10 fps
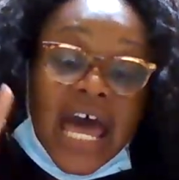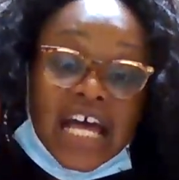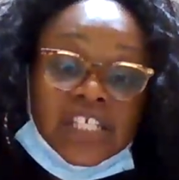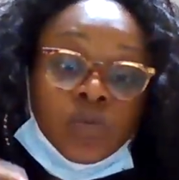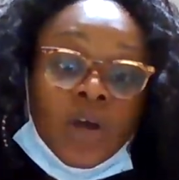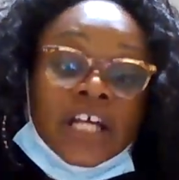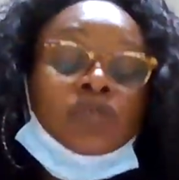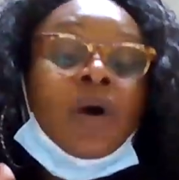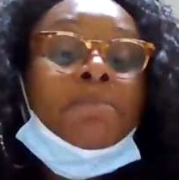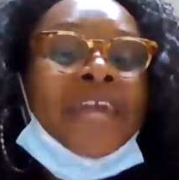as well
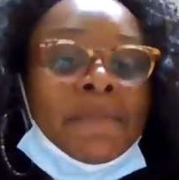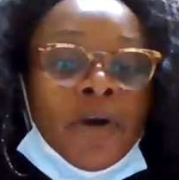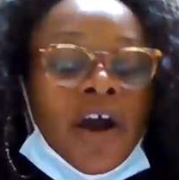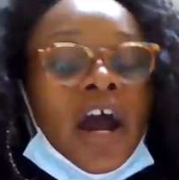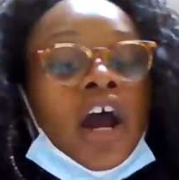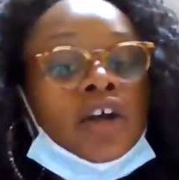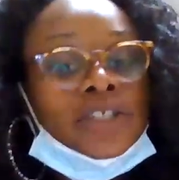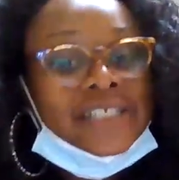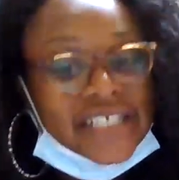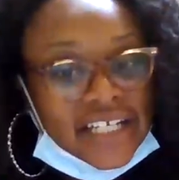as what people are
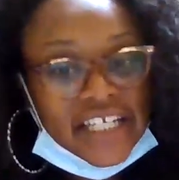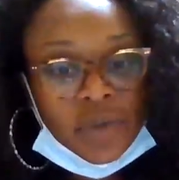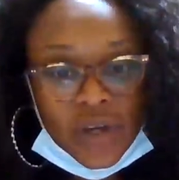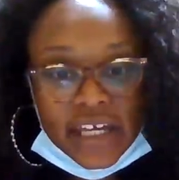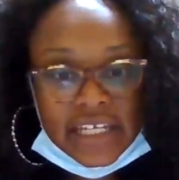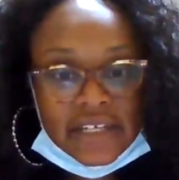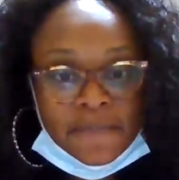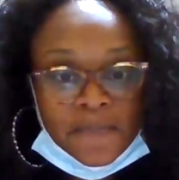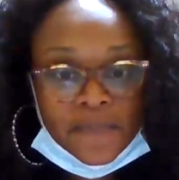dealing with